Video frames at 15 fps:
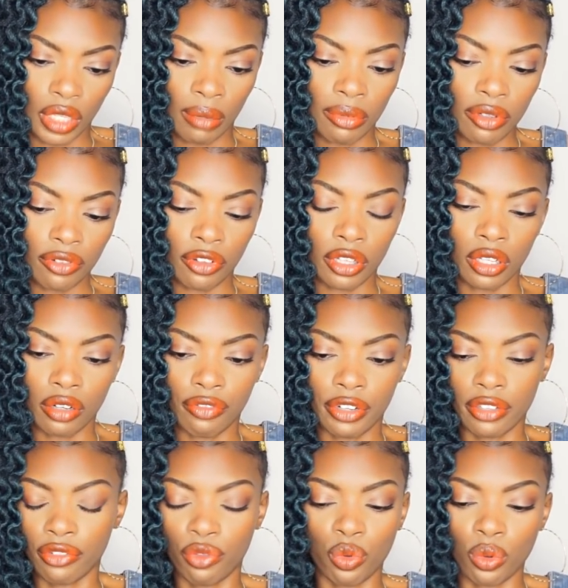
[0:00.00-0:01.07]
I'm going to
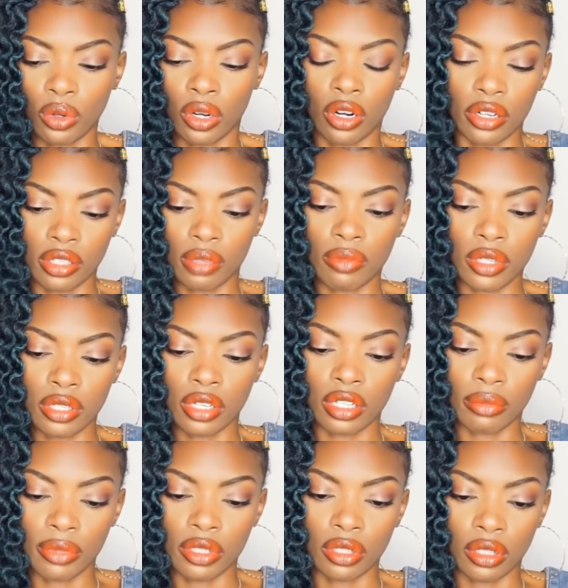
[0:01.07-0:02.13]
clarify the Fool card. Something's
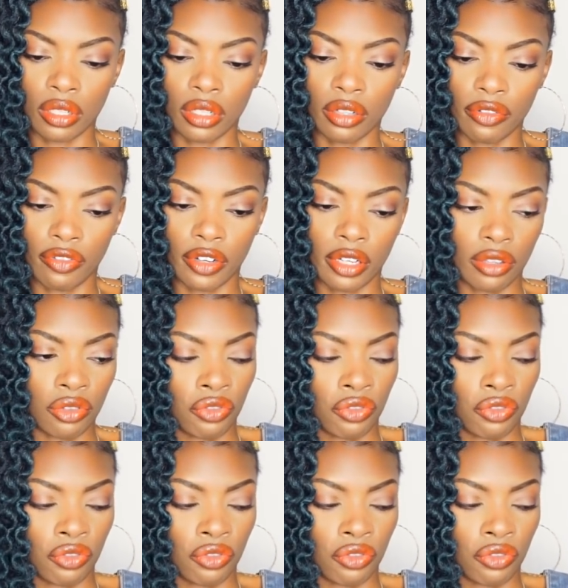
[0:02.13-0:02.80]
telling me to clarify